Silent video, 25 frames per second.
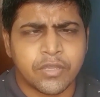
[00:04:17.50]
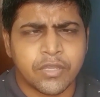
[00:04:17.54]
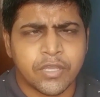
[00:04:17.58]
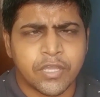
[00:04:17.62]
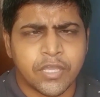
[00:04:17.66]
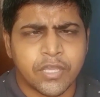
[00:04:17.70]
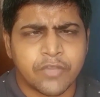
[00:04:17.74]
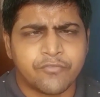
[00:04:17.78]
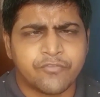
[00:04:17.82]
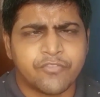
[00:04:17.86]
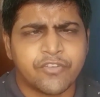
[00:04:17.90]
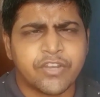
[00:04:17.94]

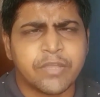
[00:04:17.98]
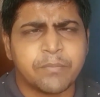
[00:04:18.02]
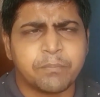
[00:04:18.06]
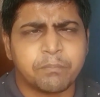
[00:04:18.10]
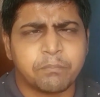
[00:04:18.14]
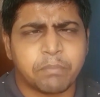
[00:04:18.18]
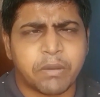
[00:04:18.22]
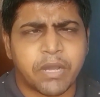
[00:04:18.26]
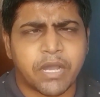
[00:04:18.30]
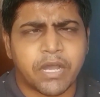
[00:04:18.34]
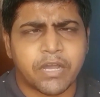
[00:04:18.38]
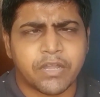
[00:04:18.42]
every
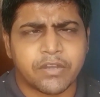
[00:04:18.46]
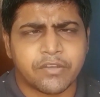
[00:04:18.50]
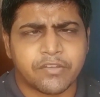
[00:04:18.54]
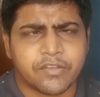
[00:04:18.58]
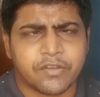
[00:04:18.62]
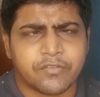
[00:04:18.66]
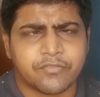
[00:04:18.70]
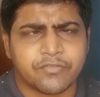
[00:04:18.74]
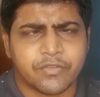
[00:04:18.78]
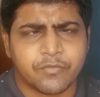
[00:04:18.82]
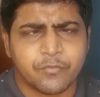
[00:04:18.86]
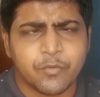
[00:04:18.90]
part
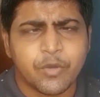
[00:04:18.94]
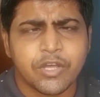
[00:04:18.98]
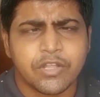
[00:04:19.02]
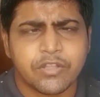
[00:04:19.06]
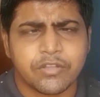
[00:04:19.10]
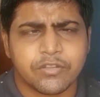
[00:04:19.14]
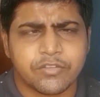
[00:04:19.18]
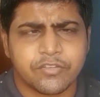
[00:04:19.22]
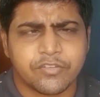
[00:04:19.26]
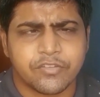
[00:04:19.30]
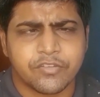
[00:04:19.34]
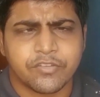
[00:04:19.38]
of the
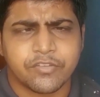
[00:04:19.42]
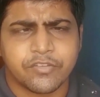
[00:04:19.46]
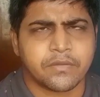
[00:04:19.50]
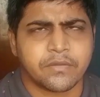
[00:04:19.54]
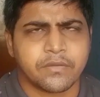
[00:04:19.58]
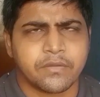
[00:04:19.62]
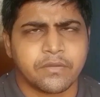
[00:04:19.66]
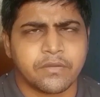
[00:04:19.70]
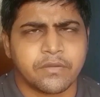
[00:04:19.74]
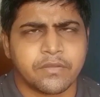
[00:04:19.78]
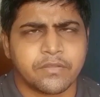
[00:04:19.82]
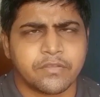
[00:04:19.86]
world.
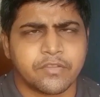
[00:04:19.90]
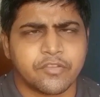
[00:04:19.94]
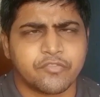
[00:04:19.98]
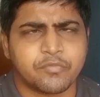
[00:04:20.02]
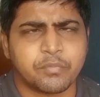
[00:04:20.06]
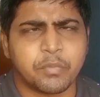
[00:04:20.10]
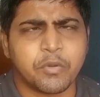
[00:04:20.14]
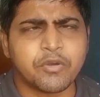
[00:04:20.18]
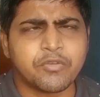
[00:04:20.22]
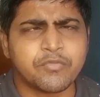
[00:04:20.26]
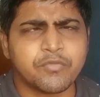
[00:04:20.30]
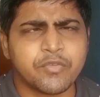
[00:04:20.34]
The
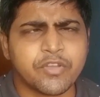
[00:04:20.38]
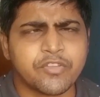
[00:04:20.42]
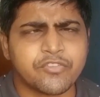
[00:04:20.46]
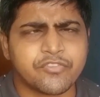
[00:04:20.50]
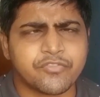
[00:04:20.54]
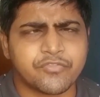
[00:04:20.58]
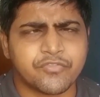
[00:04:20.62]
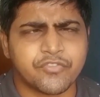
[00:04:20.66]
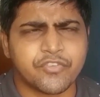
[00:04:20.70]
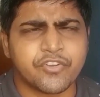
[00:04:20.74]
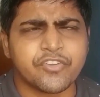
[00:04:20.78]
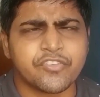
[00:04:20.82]
sport
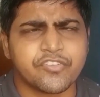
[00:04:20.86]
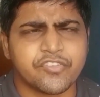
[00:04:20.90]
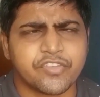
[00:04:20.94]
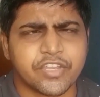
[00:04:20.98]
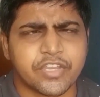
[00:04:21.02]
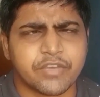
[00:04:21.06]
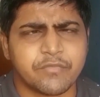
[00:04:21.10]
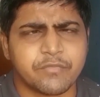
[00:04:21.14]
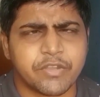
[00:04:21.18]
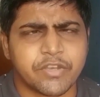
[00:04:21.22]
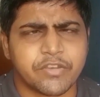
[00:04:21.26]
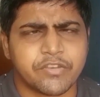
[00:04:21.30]
was first
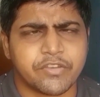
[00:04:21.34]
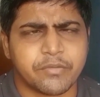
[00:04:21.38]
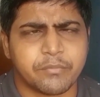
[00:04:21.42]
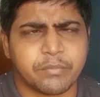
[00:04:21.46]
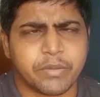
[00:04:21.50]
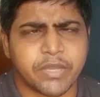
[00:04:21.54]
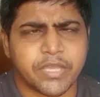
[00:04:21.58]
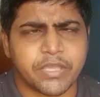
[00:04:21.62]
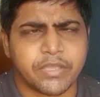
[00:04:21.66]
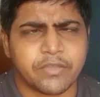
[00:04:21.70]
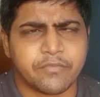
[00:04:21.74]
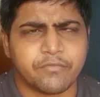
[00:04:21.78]
invented
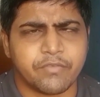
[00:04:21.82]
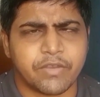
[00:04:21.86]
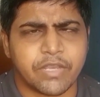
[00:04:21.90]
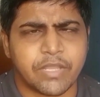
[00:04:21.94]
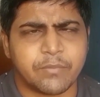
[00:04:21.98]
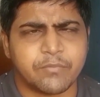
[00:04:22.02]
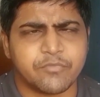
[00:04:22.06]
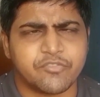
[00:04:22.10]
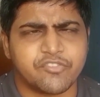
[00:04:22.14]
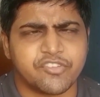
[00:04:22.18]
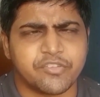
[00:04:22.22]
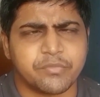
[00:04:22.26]
by
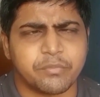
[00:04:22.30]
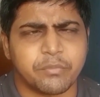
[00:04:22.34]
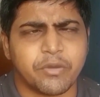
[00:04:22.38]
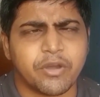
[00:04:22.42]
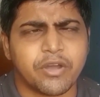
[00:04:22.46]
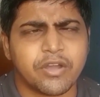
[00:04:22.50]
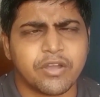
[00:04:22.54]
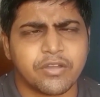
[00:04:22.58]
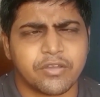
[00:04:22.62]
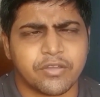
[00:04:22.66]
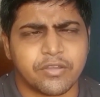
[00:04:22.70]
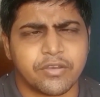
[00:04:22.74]
William G.
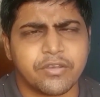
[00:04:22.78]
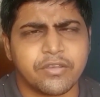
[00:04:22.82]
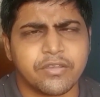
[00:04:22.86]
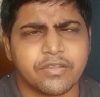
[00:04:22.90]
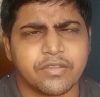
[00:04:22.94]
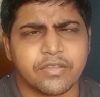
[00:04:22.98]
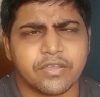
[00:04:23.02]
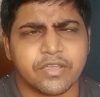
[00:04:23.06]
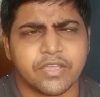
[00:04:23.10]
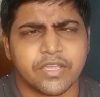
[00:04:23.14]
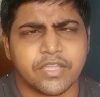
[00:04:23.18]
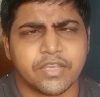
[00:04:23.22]

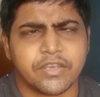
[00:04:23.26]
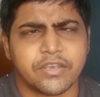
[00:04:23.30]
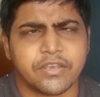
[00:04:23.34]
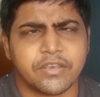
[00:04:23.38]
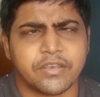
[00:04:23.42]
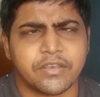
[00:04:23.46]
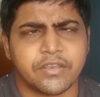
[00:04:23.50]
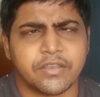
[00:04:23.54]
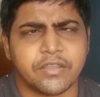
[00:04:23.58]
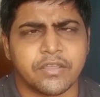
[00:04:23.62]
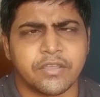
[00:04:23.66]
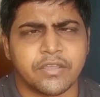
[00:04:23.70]
Morgan
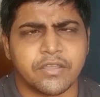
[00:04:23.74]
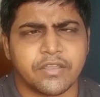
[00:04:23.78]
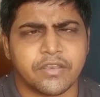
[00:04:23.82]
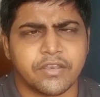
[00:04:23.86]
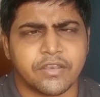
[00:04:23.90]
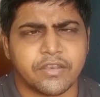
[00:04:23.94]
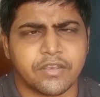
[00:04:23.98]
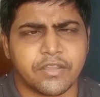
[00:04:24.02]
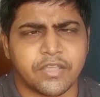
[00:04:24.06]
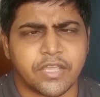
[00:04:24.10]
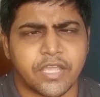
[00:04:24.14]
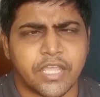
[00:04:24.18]
in
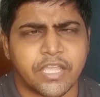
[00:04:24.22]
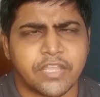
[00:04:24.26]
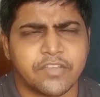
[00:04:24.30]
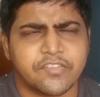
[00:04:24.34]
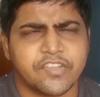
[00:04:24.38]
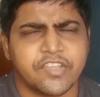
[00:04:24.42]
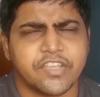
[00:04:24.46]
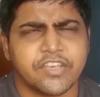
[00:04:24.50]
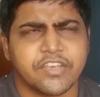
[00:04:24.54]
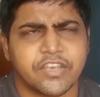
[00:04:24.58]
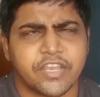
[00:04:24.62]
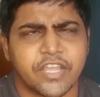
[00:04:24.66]

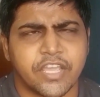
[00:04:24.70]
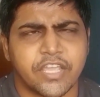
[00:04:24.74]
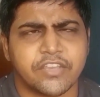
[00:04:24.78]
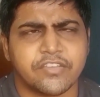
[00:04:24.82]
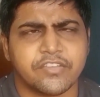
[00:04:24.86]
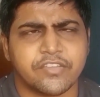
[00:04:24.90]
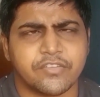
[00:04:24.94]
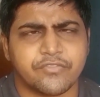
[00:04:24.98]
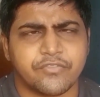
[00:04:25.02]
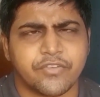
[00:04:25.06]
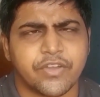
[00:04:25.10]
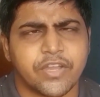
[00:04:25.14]

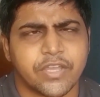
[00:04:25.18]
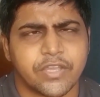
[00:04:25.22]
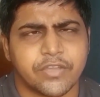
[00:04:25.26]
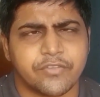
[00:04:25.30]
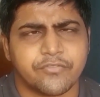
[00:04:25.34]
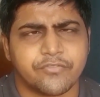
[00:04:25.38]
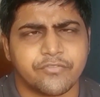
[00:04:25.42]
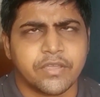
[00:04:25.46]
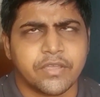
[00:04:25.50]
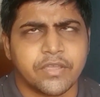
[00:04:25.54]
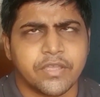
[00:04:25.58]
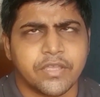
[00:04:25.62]
1895.
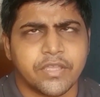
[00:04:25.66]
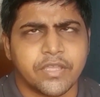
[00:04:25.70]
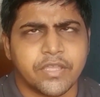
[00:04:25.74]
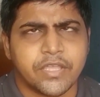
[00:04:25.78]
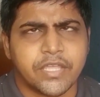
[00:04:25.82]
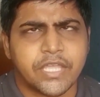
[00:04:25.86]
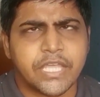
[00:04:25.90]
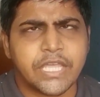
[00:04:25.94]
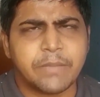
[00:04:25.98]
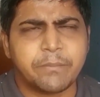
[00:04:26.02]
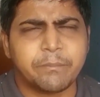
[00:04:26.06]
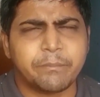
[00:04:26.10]

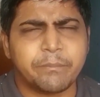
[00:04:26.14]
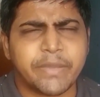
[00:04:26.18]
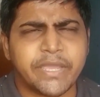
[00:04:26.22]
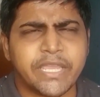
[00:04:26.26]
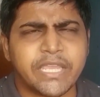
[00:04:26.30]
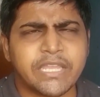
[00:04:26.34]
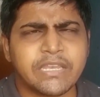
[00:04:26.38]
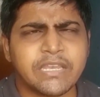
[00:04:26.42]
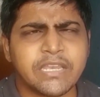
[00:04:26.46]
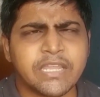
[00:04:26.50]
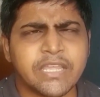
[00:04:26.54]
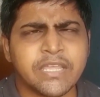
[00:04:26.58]
He
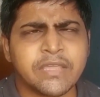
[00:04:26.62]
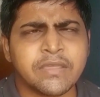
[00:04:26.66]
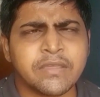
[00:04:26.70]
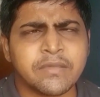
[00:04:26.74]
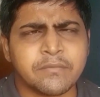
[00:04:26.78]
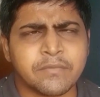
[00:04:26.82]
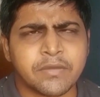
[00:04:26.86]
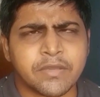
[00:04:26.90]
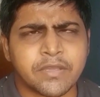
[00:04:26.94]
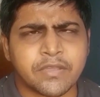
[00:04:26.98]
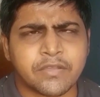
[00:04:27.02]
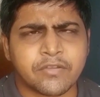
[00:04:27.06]
mainly
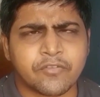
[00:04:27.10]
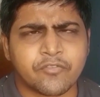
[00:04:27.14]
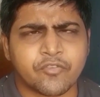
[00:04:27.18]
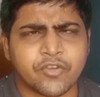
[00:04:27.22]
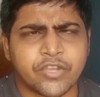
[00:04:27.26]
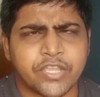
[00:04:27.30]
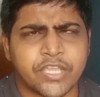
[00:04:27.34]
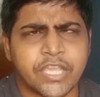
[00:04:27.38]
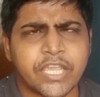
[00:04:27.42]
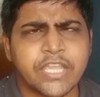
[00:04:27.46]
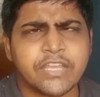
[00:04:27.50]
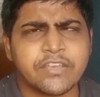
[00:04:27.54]

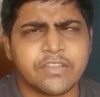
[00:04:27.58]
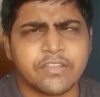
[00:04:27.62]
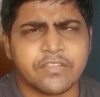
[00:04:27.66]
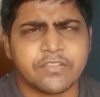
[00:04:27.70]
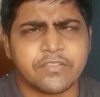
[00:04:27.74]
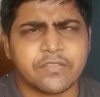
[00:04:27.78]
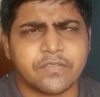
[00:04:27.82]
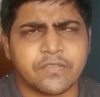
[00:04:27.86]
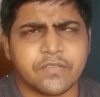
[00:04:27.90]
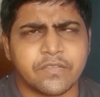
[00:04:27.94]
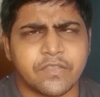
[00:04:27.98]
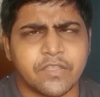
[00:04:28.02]

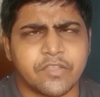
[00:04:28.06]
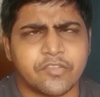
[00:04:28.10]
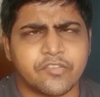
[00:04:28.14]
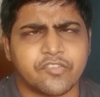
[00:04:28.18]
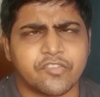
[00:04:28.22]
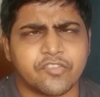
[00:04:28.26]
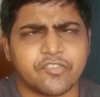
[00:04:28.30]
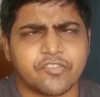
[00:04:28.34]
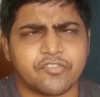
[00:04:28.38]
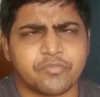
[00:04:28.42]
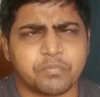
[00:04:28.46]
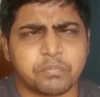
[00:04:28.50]
created this
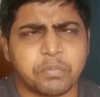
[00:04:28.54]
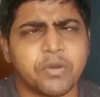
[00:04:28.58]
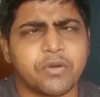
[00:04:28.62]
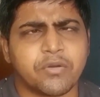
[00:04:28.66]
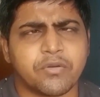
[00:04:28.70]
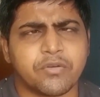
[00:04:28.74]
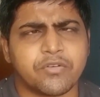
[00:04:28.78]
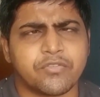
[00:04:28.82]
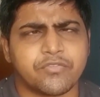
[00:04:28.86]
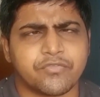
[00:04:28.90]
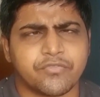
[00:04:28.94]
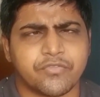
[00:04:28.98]

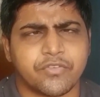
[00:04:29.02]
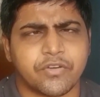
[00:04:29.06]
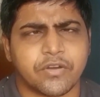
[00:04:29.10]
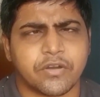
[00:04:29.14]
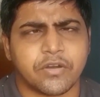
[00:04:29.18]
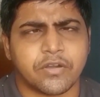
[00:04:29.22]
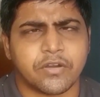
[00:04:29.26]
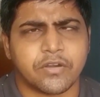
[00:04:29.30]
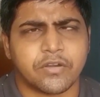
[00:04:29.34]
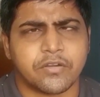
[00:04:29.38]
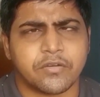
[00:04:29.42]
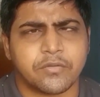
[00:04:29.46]
sport
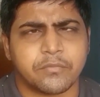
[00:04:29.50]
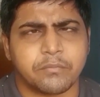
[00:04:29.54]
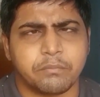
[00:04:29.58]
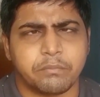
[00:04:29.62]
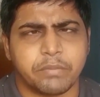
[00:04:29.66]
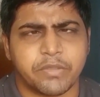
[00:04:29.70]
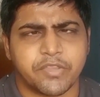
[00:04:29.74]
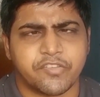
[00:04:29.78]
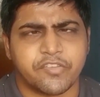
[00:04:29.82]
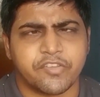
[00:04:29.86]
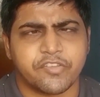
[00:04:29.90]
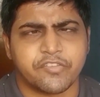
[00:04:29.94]
for
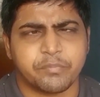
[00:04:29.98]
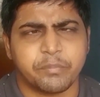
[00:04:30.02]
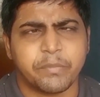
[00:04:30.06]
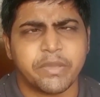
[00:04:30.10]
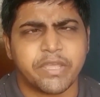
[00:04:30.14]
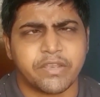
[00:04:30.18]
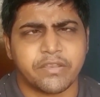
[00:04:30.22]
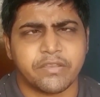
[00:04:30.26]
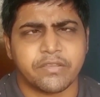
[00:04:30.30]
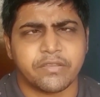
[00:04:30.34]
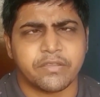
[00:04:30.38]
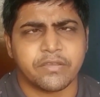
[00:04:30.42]

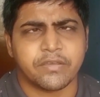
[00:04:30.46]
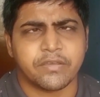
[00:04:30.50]
businessmen,